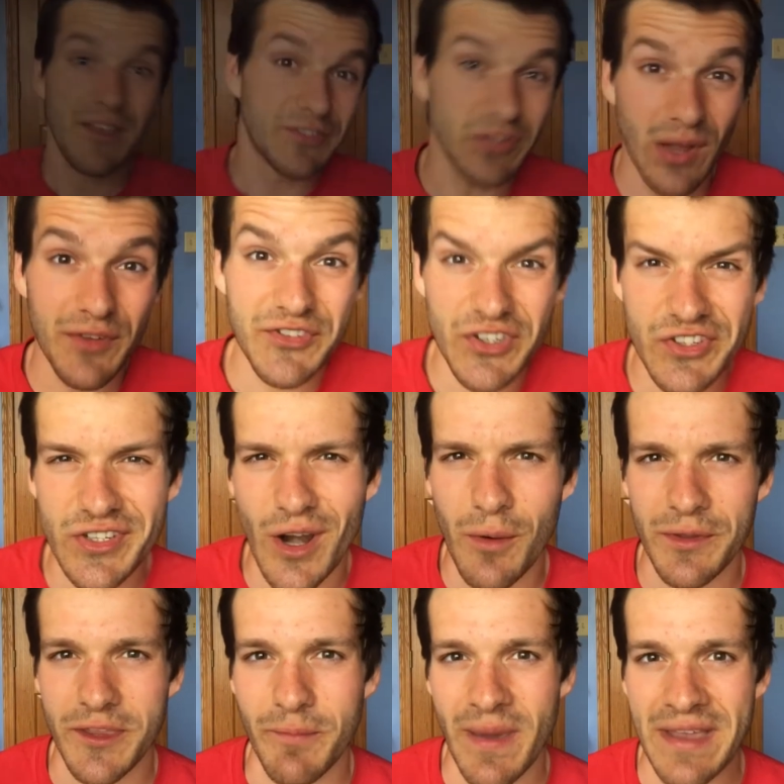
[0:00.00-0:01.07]
Let's just start
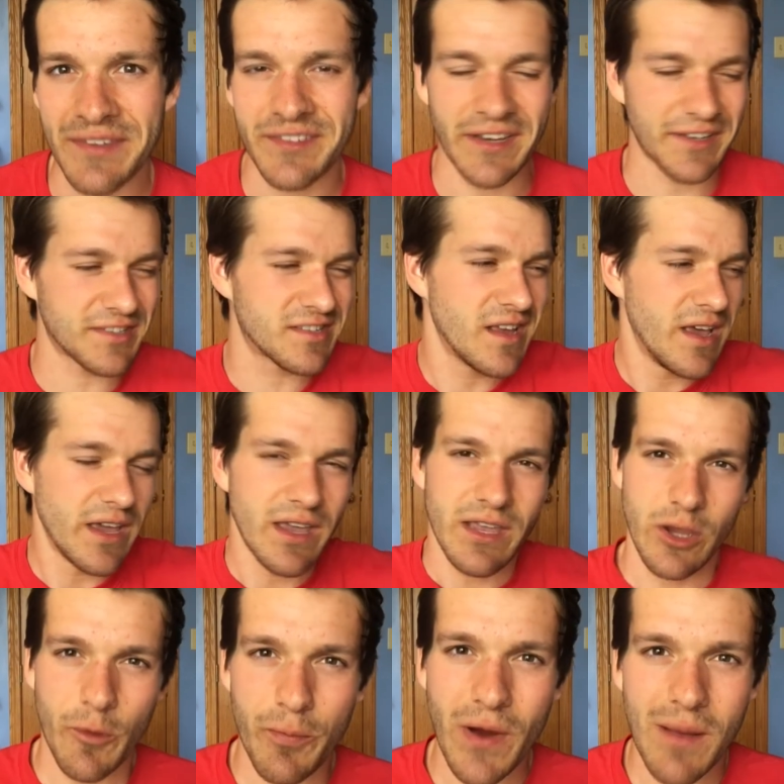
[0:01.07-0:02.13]
with the basics.
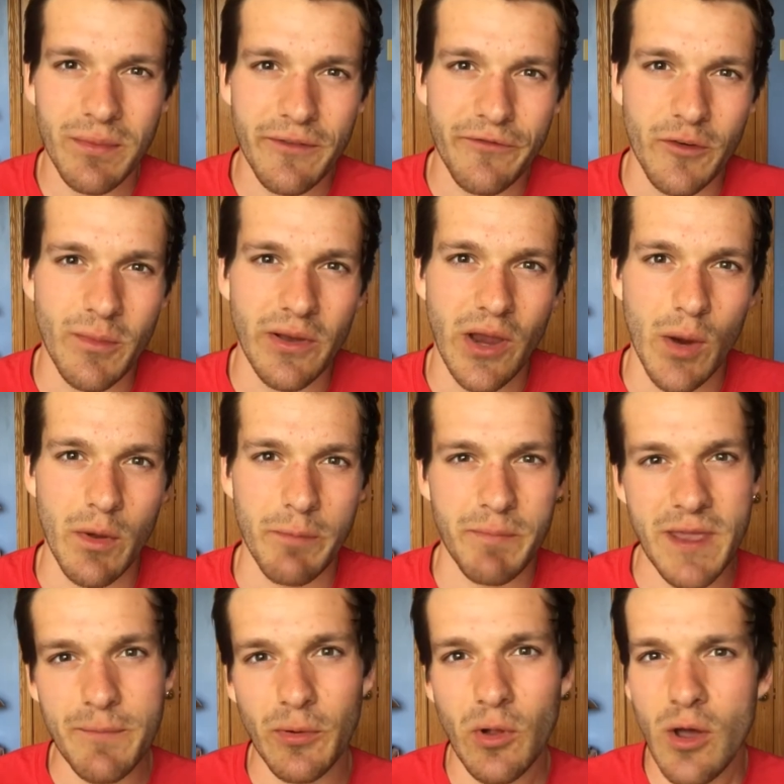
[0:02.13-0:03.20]
You're probably familiar with
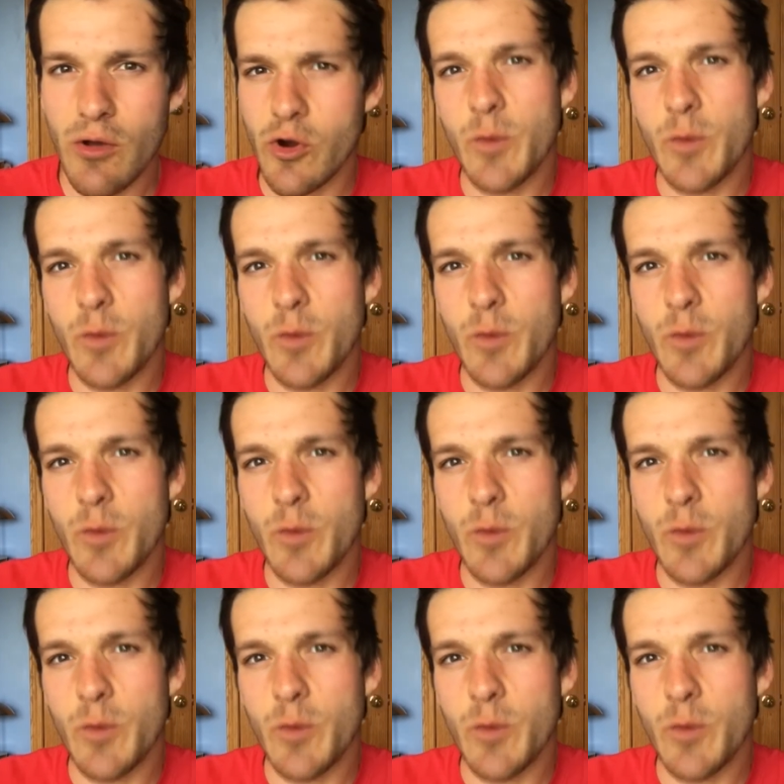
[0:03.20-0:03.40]
people who